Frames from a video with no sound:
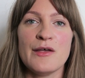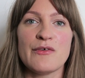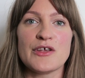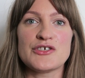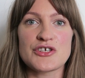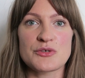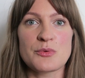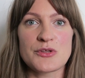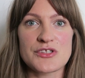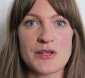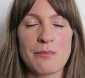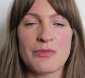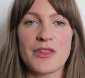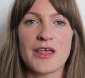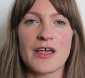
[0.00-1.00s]
if I just want
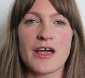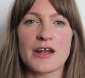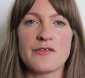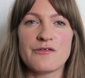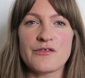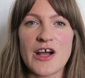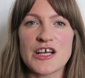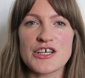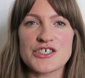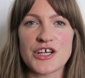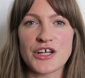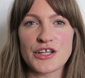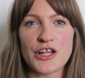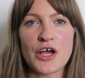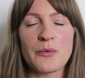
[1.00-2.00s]
something kind of fresh
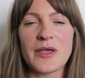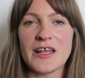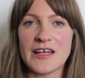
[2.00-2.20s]
and glowy